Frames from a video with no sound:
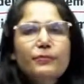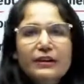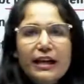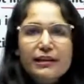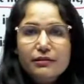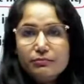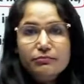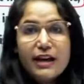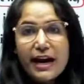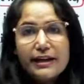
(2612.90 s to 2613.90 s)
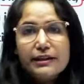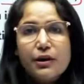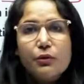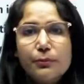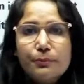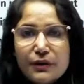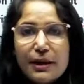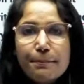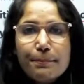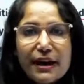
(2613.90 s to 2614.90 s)
like negative,
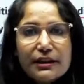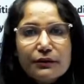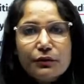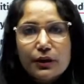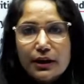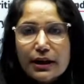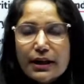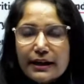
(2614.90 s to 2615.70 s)
impactful,